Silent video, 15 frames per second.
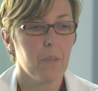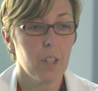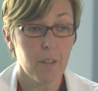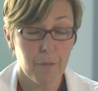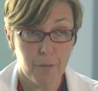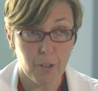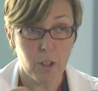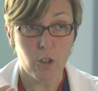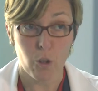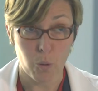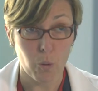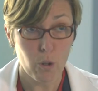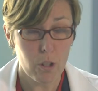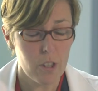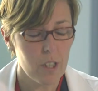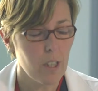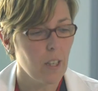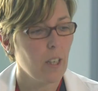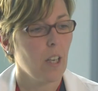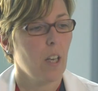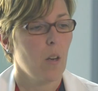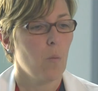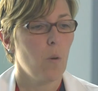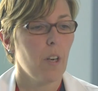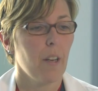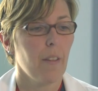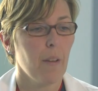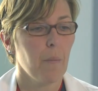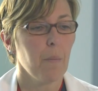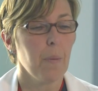different tools. One
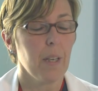of them